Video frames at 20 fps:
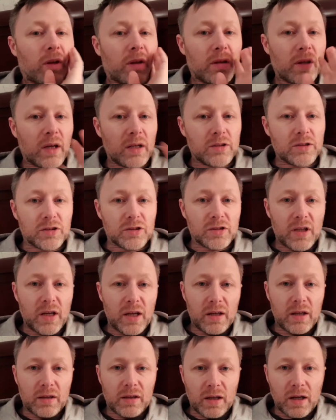Thatcher's
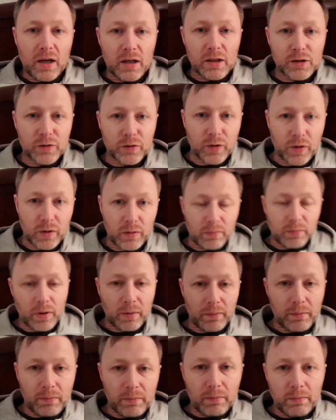Dead, Dash,
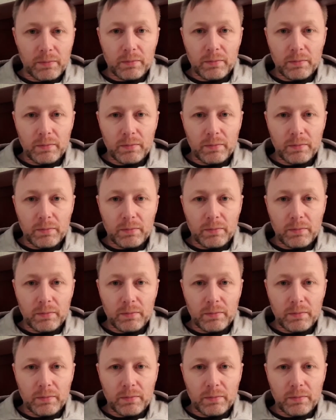Funburn,